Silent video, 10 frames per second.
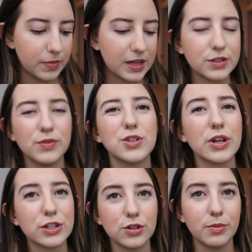because if you
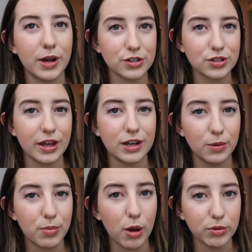drink too much, then
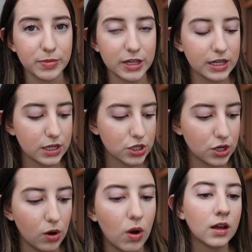it'd probably be an
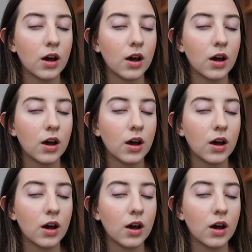issue.